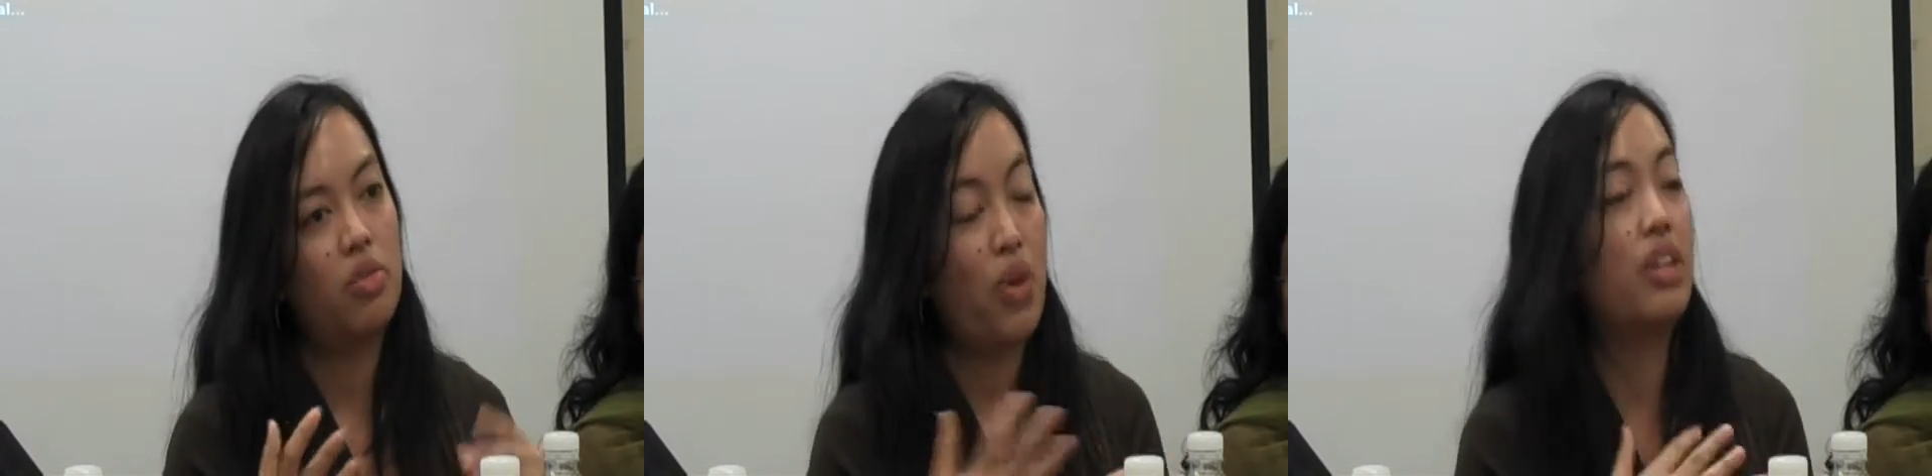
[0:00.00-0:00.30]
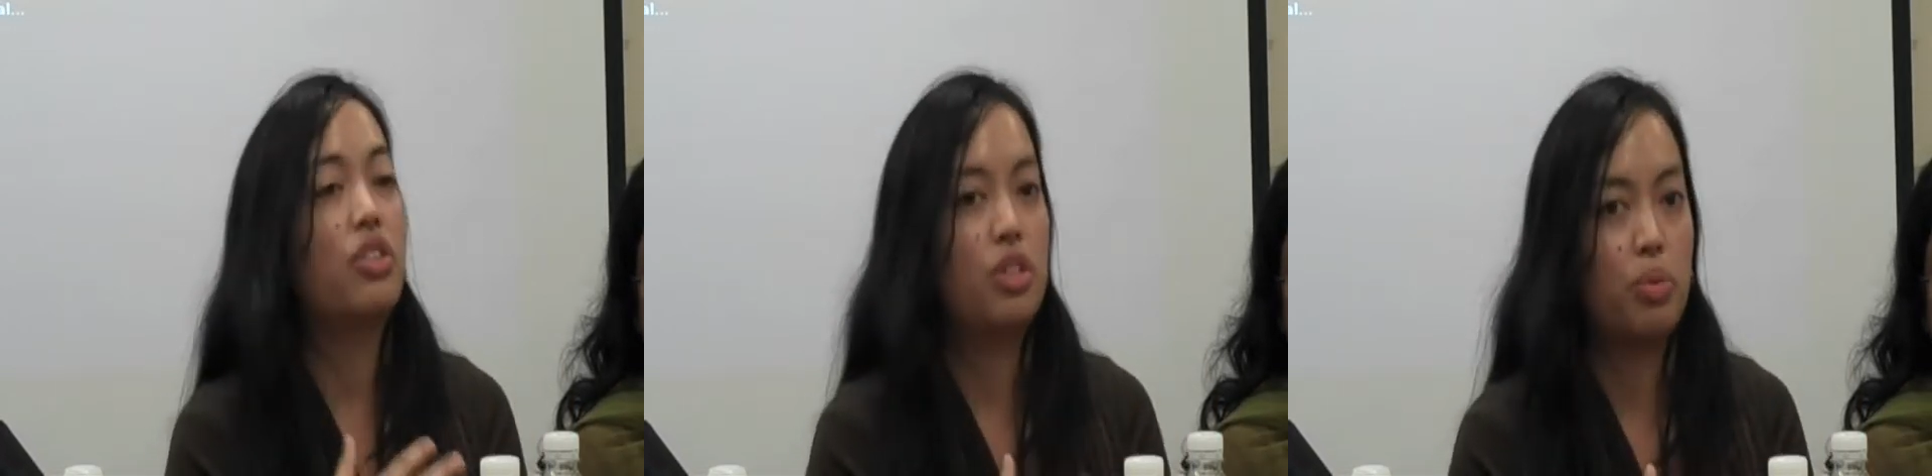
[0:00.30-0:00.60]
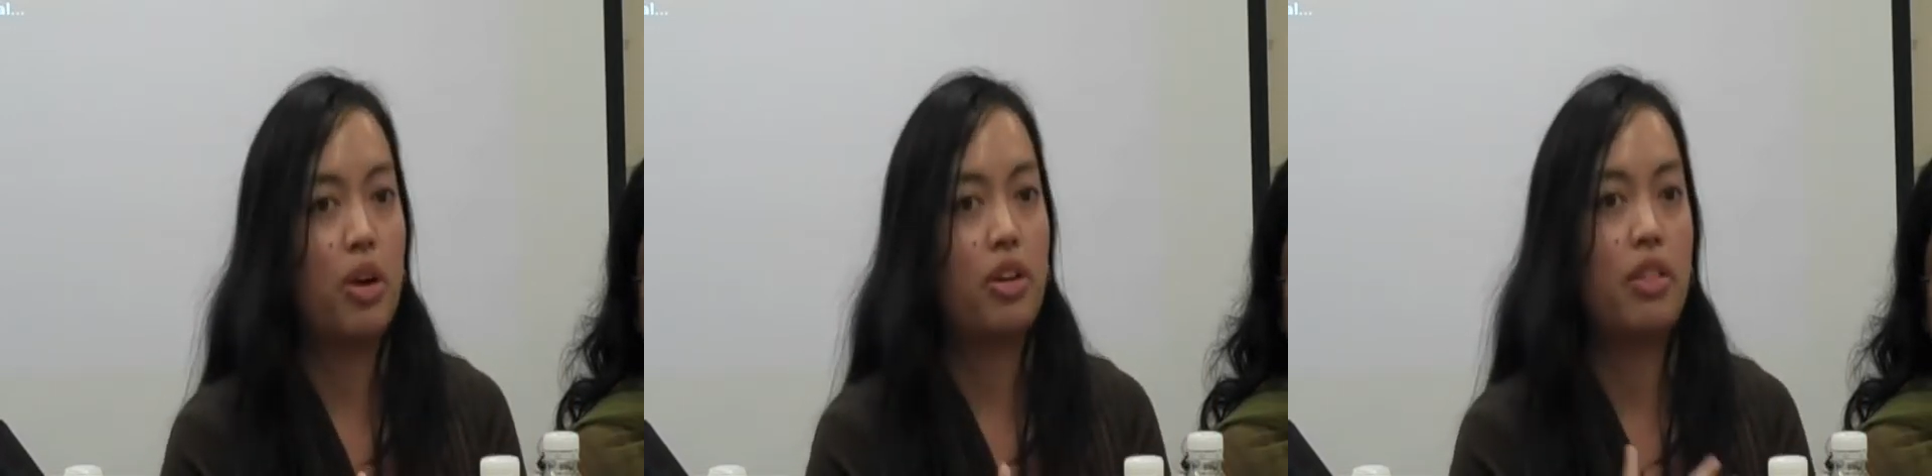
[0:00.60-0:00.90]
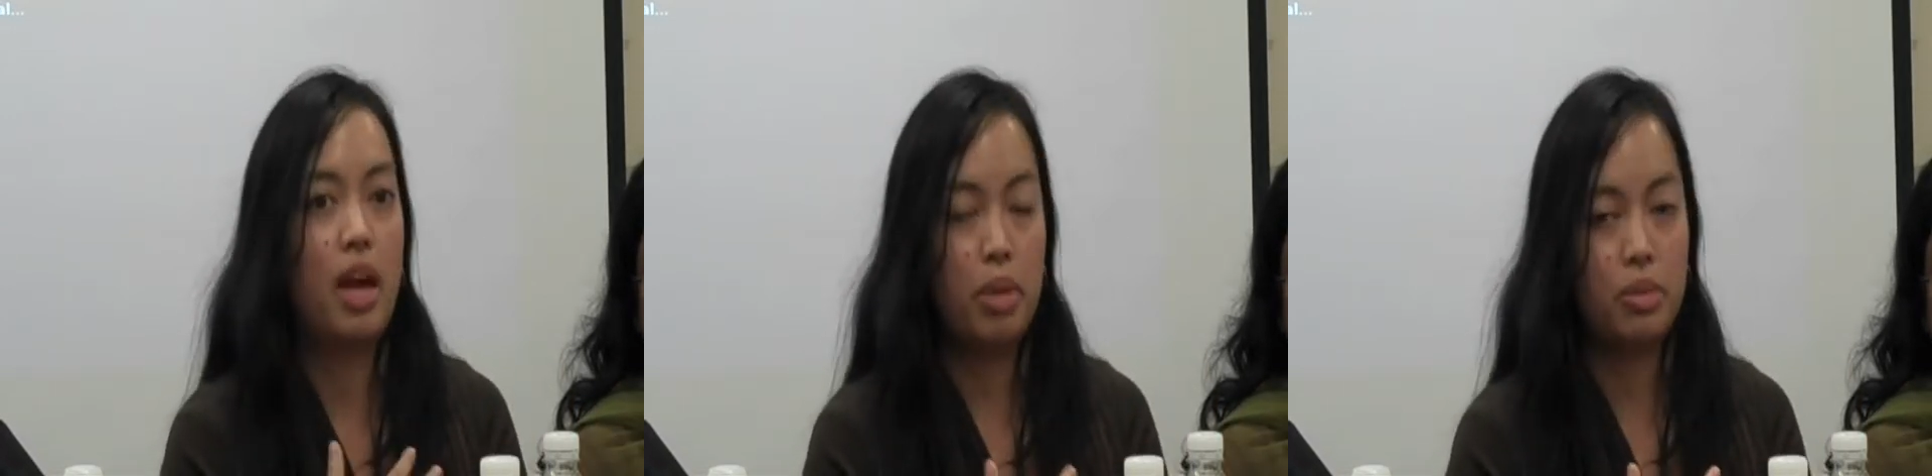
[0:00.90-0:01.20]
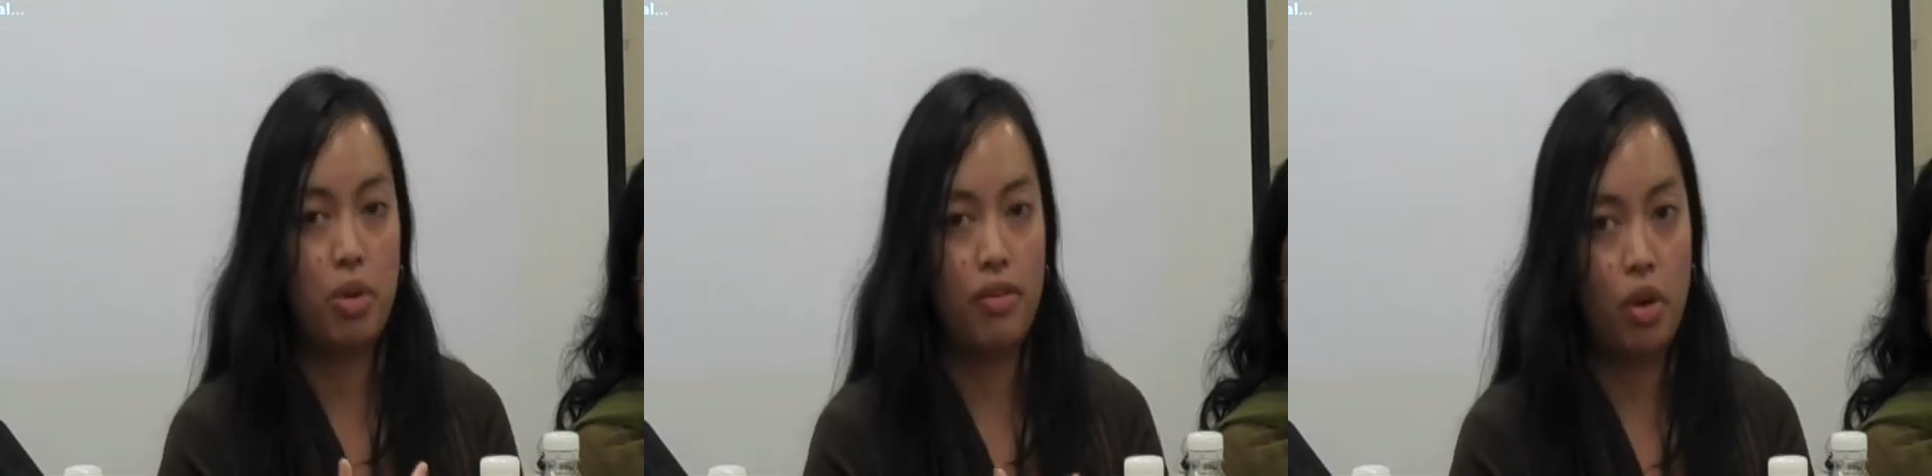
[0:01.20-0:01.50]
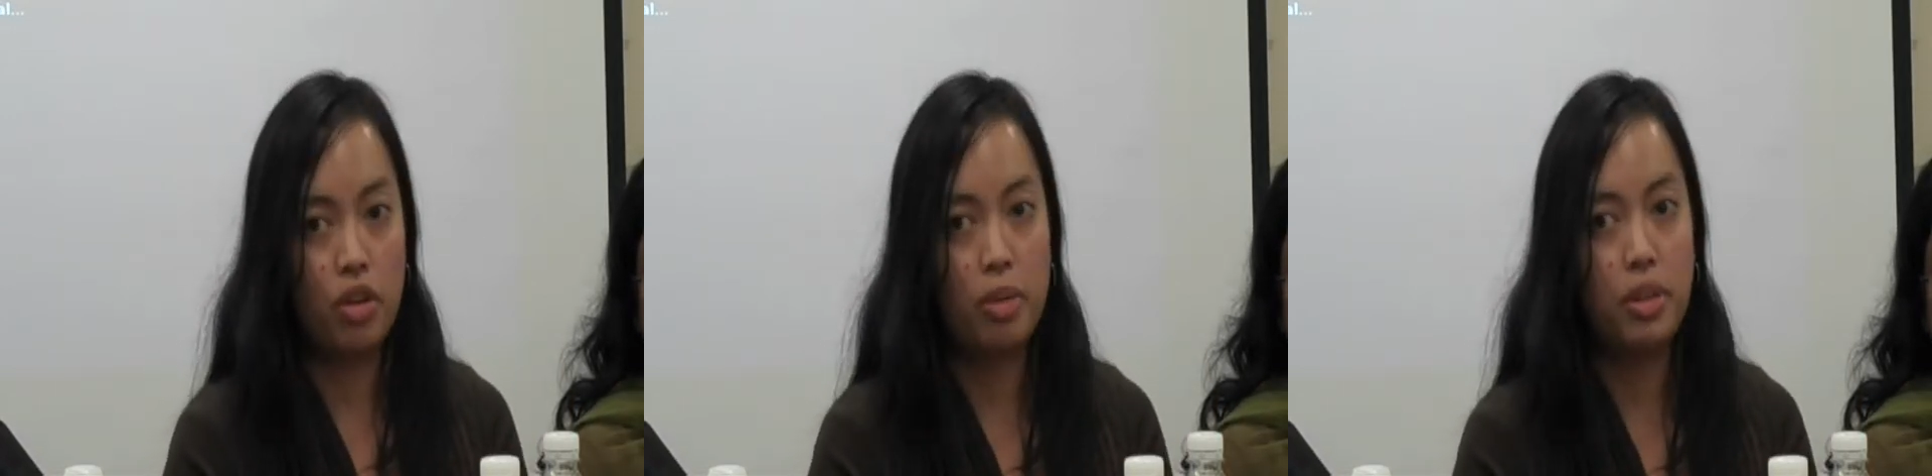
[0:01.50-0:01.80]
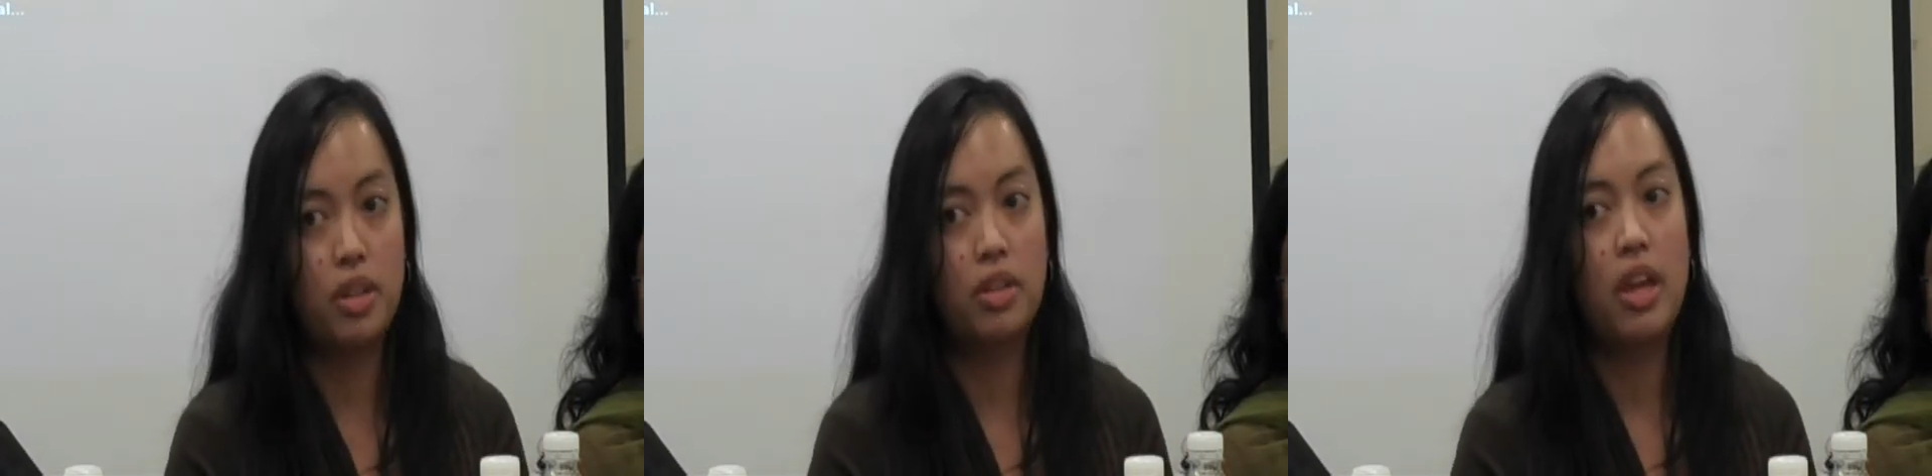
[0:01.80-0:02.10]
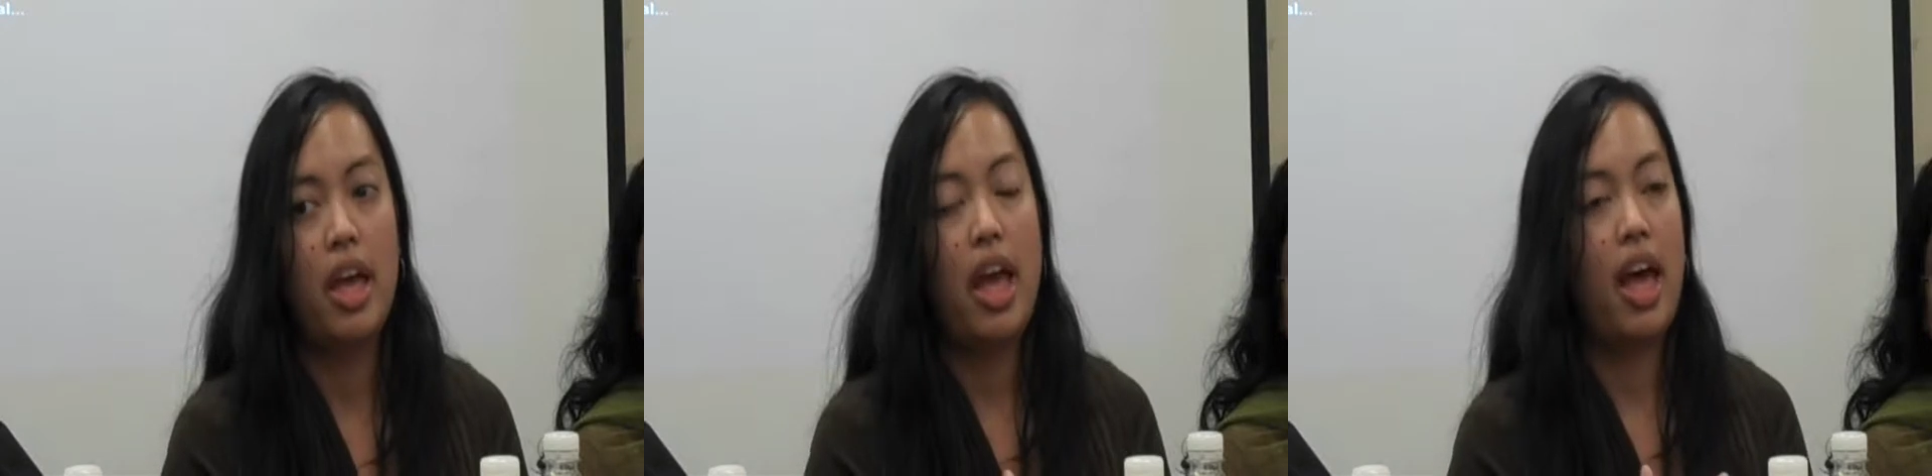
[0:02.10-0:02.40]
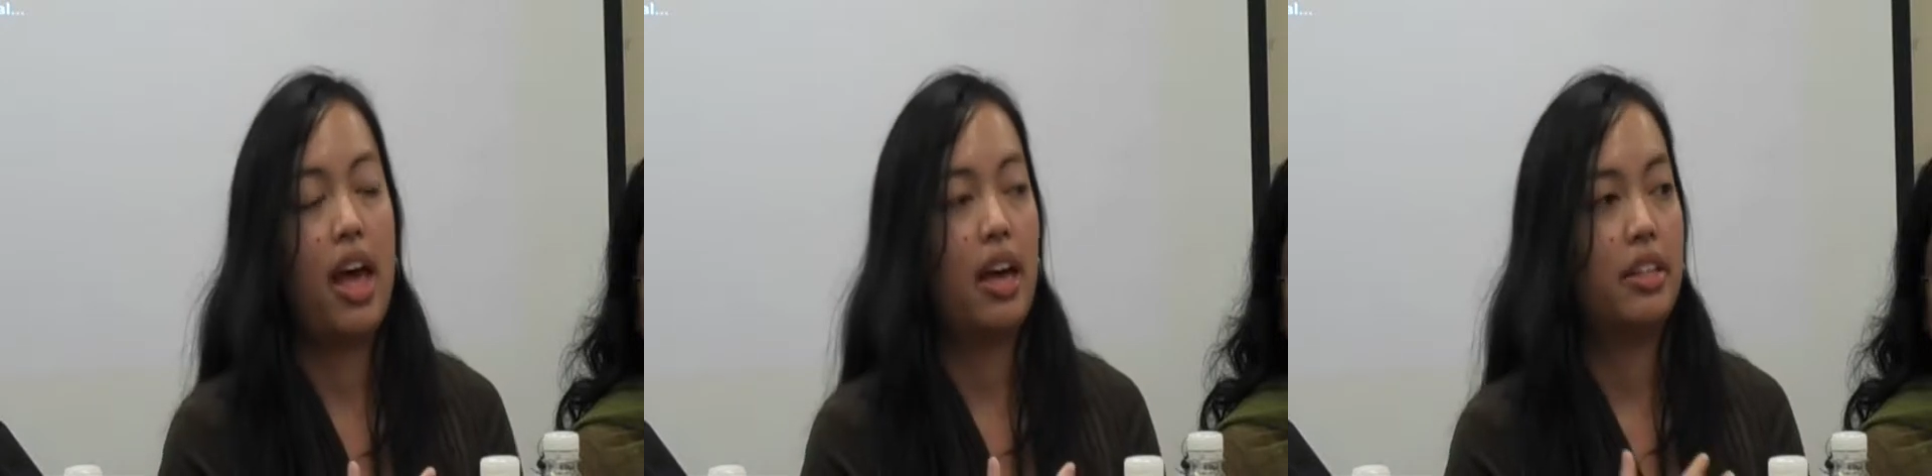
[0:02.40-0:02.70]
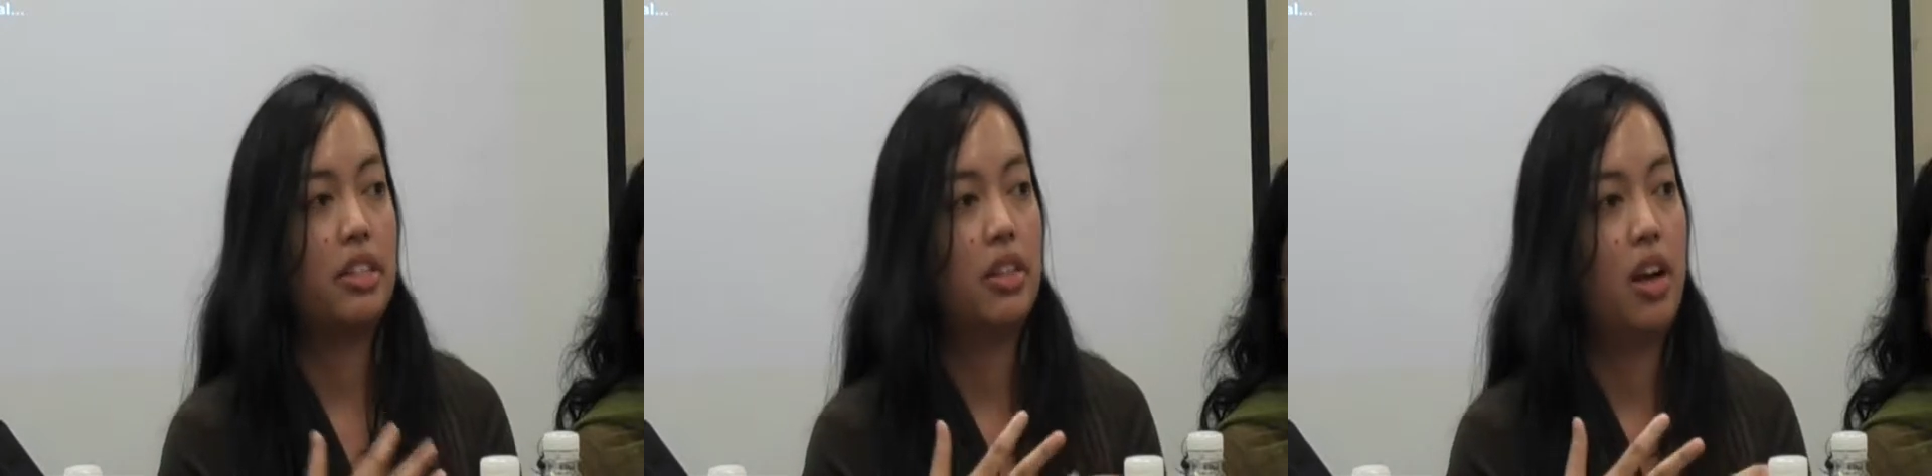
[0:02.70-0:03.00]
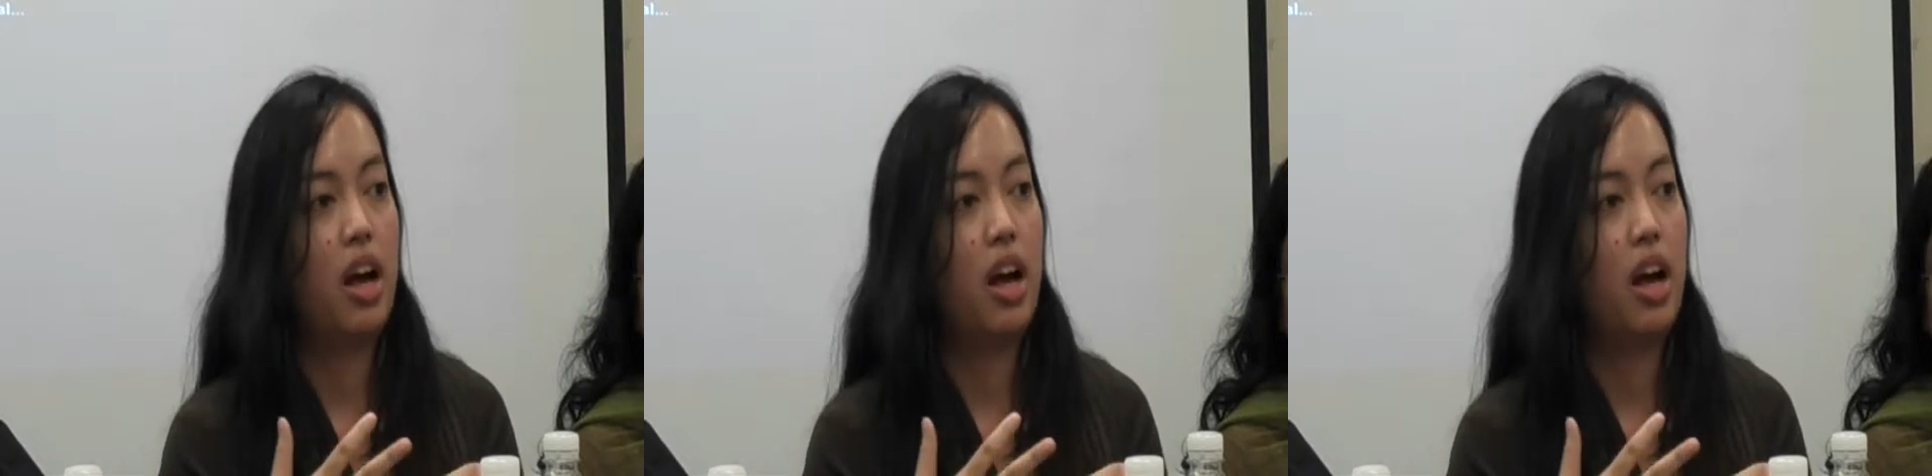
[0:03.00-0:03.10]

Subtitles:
renders the worker that much more vulnerable and